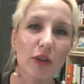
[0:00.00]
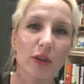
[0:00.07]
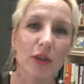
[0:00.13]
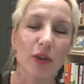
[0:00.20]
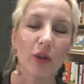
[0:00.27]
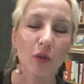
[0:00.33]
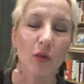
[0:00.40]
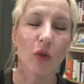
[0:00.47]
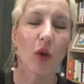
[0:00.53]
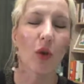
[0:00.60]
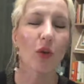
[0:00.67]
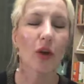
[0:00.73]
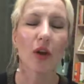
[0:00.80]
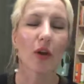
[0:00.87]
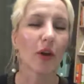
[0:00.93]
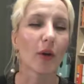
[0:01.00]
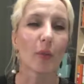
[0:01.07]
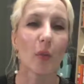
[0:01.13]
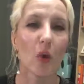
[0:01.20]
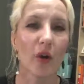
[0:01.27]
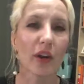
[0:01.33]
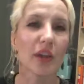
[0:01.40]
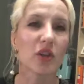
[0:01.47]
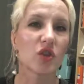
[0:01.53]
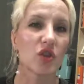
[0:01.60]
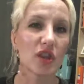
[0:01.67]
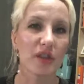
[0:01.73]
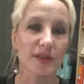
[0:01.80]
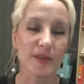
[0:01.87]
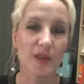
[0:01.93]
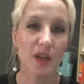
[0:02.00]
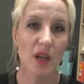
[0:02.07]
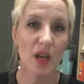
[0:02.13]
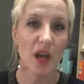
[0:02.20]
you know, mortgages,